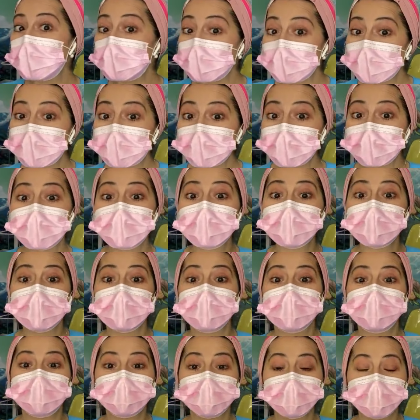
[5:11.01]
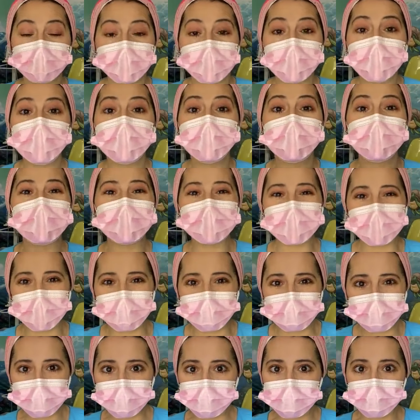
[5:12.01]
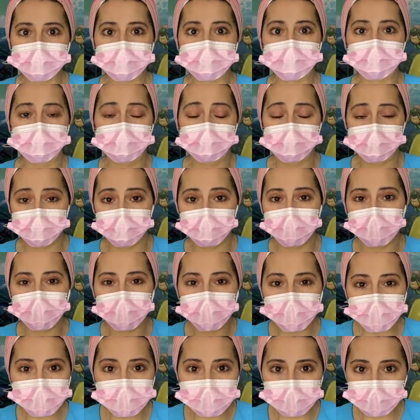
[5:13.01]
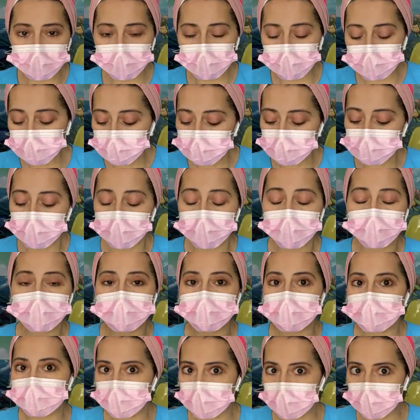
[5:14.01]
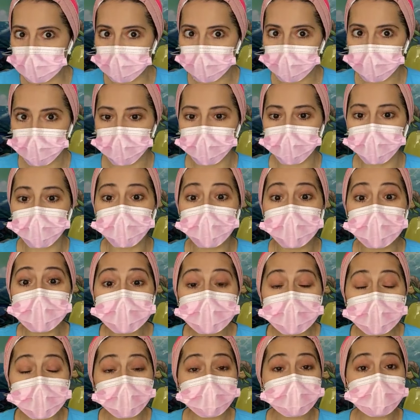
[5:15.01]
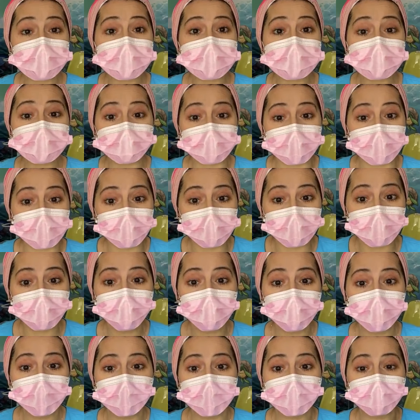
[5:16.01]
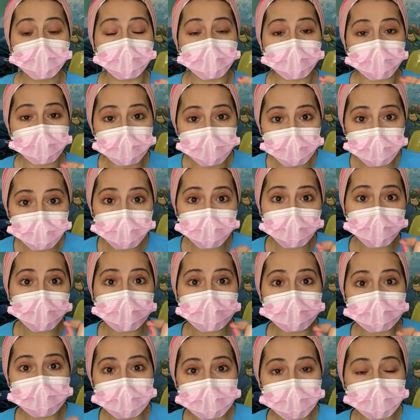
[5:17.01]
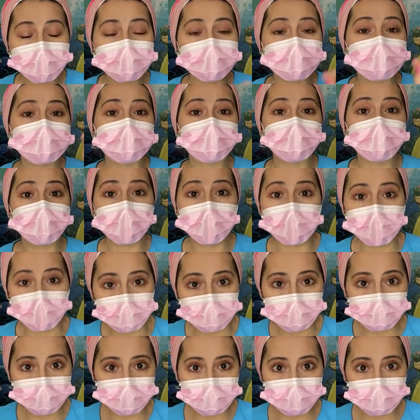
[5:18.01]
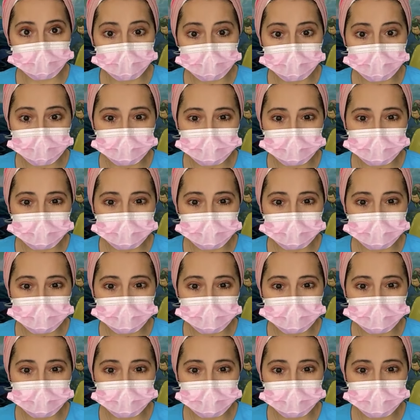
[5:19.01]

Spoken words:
It is not enough. The new studies are saying 1,000 is minimum for 2 years plus.